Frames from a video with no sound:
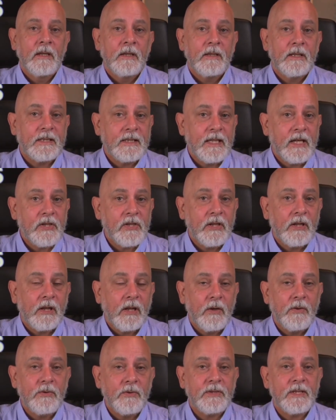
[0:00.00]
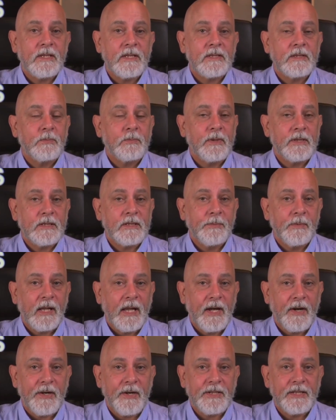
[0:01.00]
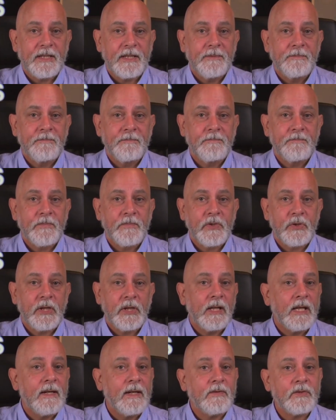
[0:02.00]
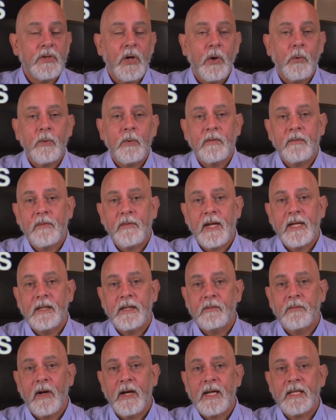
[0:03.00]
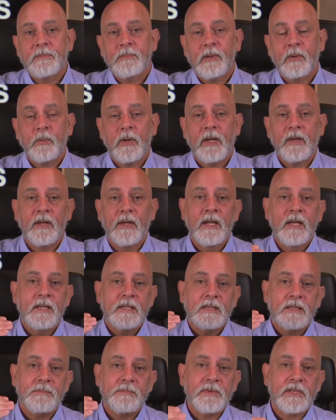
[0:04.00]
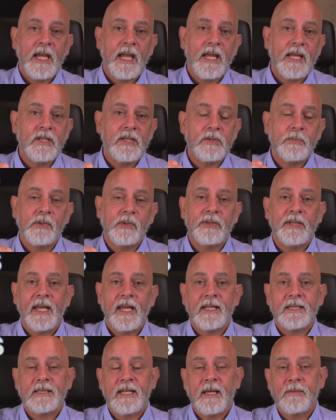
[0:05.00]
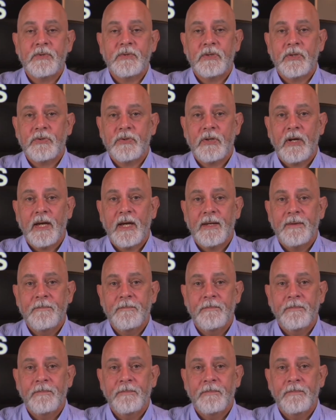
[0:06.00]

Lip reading: The session closes with some clarity. She leaves not with vague advice, but with some tangible next steps to try.